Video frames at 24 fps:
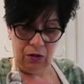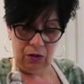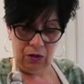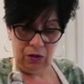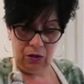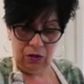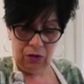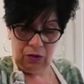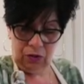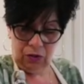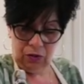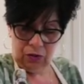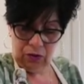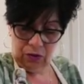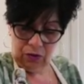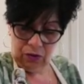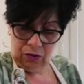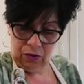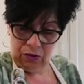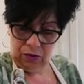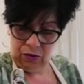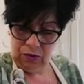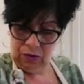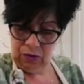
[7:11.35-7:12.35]
Just,
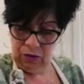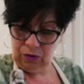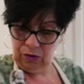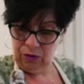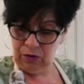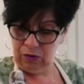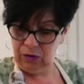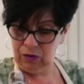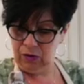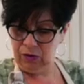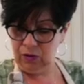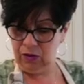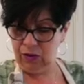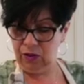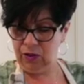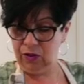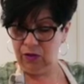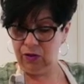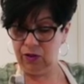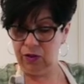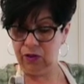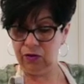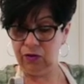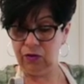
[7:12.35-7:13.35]
I think
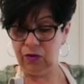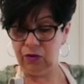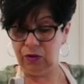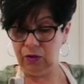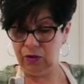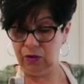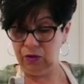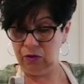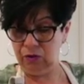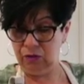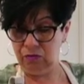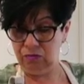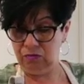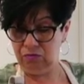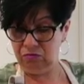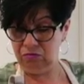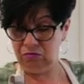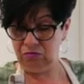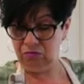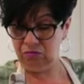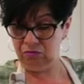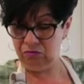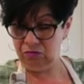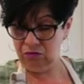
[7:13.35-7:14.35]
that's good.
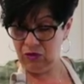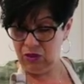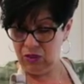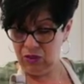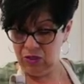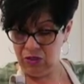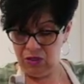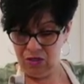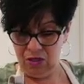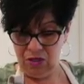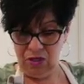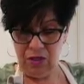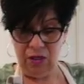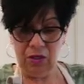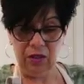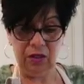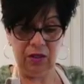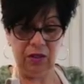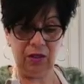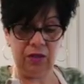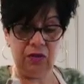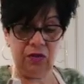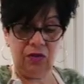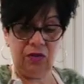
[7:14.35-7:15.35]

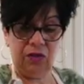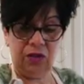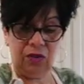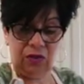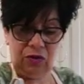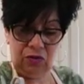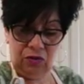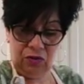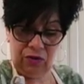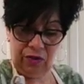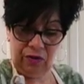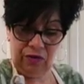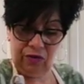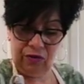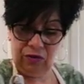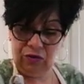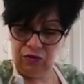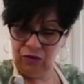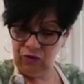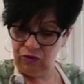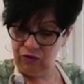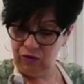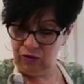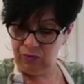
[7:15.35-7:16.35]
Like 6, 7
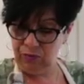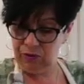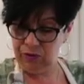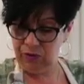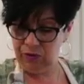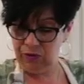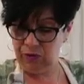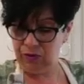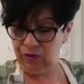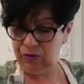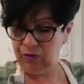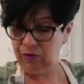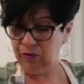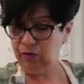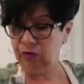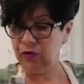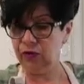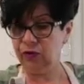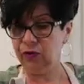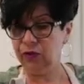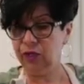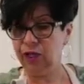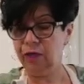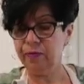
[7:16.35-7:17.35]
strips.
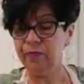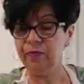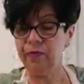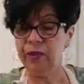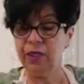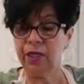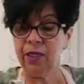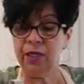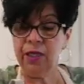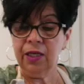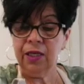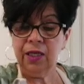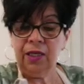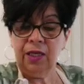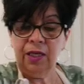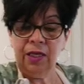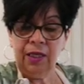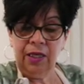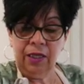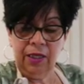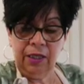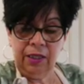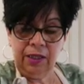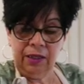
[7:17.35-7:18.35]
Okay.
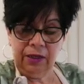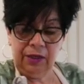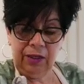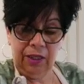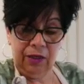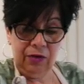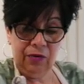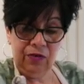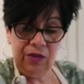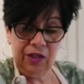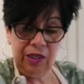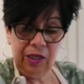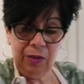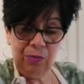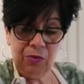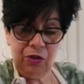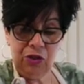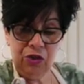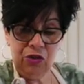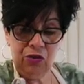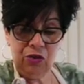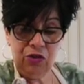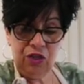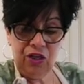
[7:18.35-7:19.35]
And I don't think I'm going
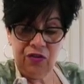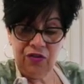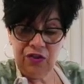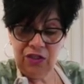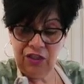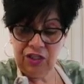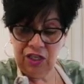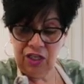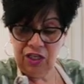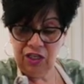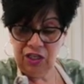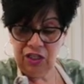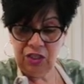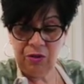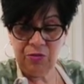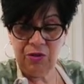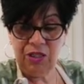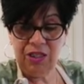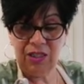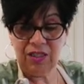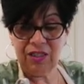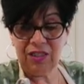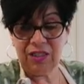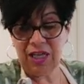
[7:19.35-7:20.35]
to use all these onions
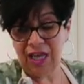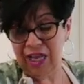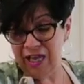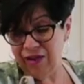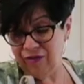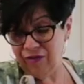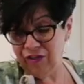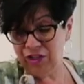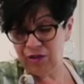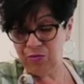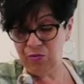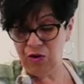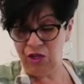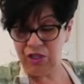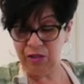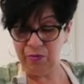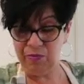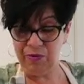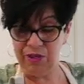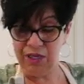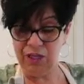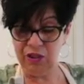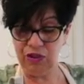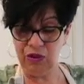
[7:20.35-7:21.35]
because I have a smaller
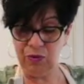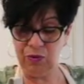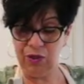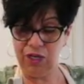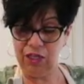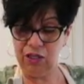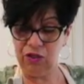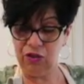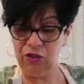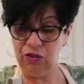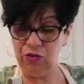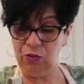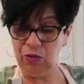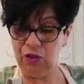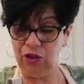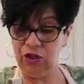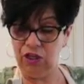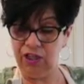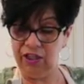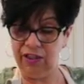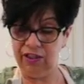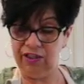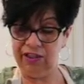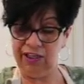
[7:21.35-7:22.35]
pan, so I didn't do a
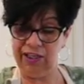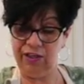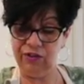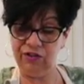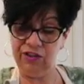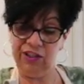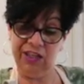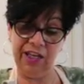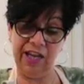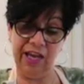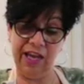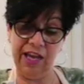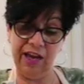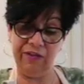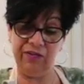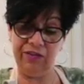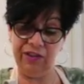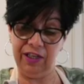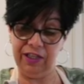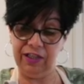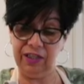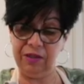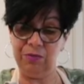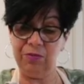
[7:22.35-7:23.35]
lot of layers, and I have
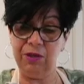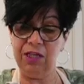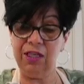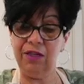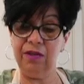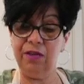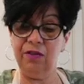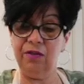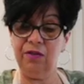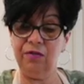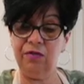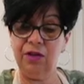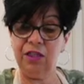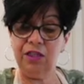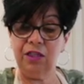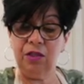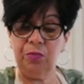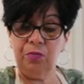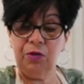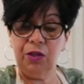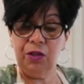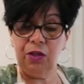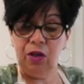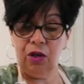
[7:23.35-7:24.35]
less meat than the
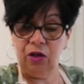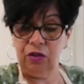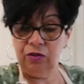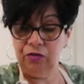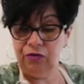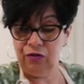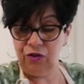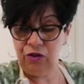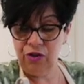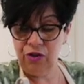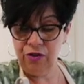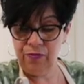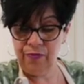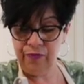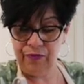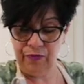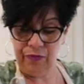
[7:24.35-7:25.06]
recipe called for.